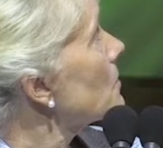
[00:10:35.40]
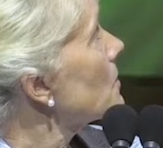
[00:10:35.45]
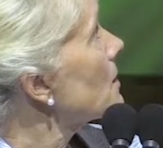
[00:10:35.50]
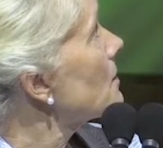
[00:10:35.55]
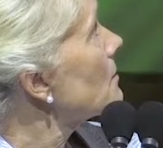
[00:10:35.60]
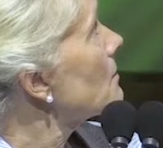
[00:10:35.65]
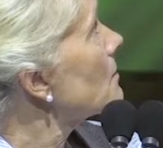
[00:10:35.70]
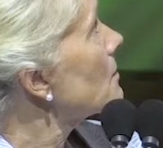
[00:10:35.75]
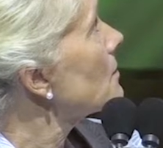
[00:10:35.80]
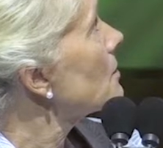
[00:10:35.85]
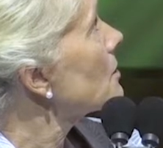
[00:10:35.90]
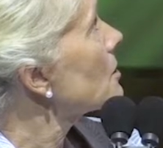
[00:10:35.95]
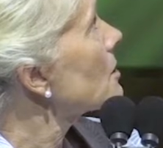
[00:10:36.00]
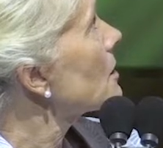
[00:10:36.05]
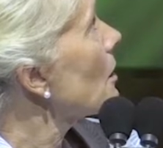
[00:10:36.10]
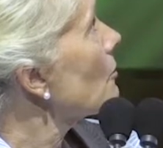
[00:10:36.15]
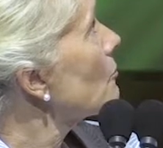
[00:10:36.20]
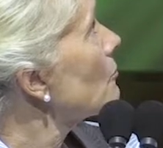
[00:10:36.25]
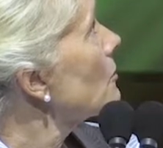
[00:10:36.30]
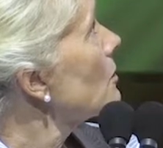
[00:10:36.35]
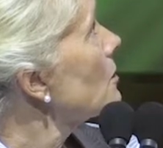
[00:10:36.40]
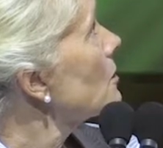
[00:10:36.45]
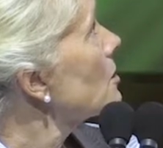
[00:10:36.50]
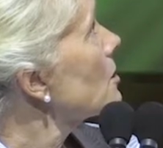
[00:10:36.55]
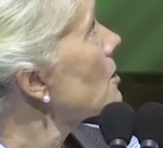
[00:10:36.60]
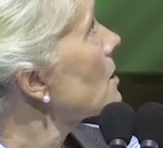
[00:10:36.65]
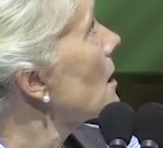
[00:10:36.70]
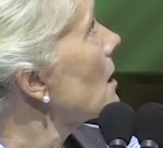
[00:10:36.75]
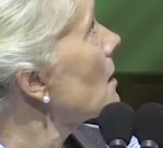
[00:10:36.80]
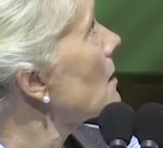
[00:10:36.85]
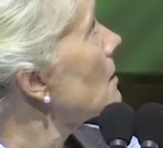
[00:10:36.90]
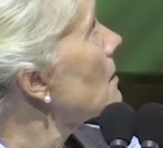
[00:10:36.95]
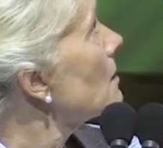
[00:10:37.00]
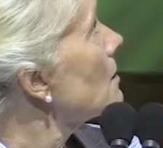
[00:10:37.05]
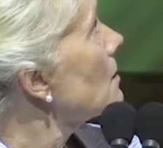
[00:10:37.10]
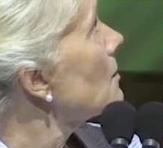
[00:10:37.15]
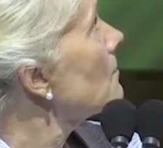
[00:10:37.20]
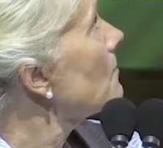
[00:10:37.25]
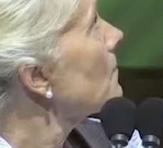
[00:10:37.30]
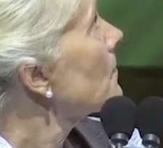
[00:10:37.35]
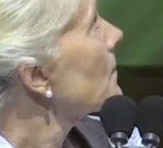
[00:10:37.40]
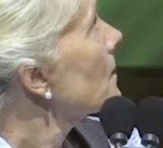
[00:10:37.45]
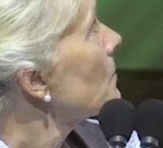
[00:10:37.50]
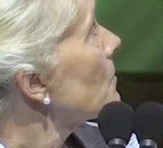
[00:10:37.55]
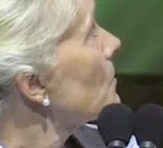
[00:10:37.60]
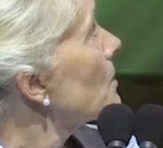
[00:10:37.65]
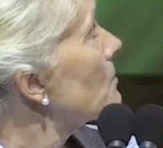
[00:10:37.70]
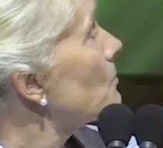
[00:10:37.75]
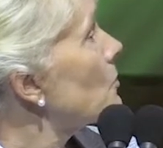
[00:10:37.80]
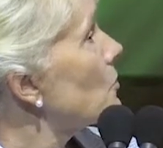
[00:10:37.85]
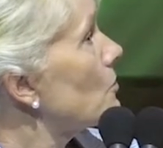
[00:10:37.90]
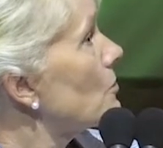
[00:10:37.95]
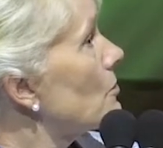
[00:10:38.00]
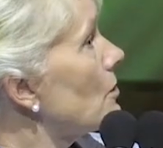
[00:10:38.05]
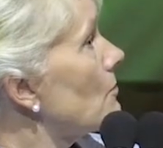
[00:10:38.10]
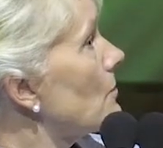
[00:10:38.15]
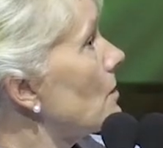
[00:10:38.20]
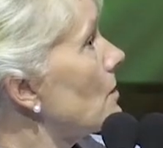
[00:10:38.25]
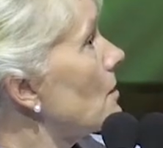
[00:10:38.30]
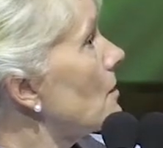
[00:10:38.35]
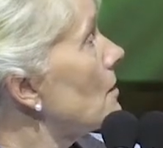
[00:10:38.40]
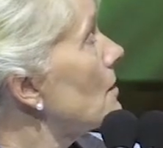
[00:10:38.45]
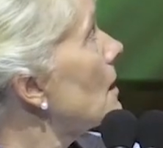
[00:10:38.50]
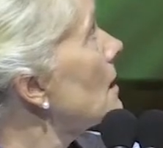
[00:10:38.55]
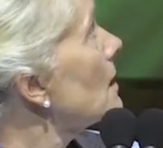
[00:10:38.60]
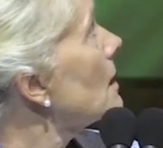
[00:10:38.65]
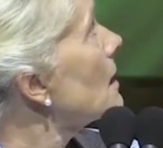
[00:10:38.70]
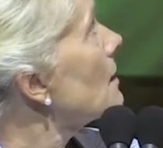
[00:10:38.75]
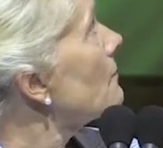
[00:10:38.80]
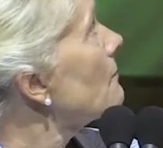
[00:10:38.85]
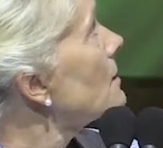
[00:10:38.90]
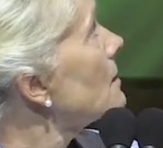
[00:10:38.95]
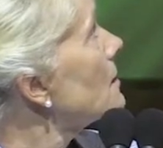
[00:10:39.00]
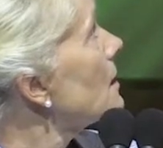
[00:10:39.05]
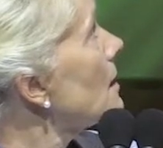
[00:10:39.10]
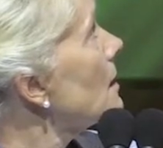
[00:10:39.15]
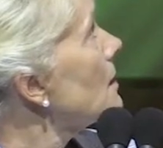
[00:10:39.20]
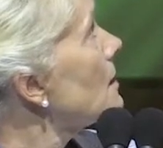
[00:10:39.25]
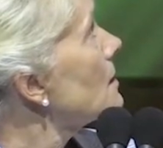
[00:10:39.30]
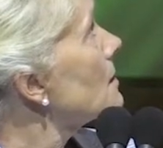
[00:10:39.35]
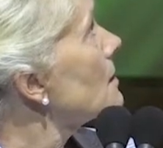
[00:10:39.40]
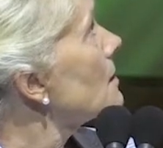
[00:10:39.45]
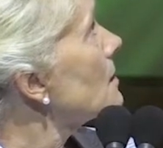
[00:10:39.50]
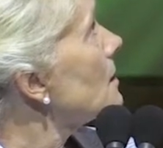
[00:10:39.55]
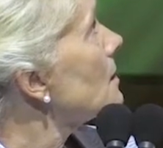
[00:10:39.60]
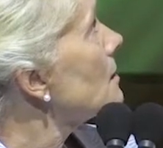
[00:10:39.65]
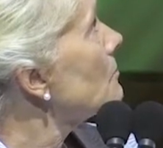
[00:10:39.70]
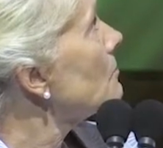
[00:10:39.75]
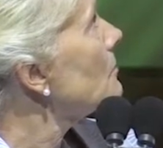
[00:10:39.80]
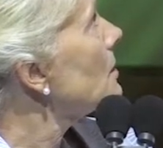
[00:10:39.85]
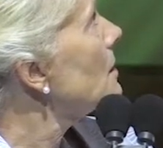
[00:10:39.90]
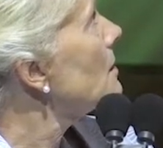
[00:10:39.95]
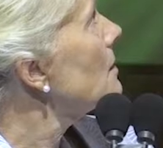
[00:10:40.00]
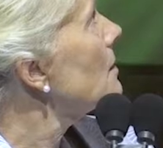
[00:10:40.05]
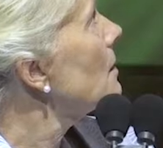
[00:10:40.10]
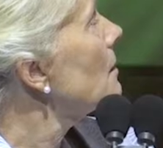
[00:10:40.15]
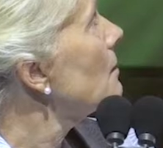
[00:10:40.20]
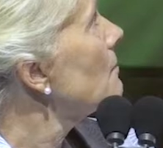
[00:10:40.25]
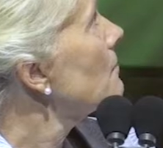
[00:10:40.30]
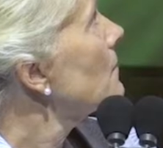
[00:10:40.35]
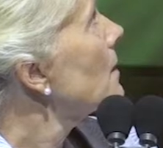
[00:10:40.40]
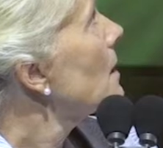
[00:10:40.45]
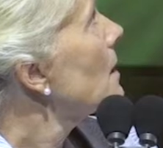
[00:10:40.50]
with the scaffolds, and we put them 11 days in a media,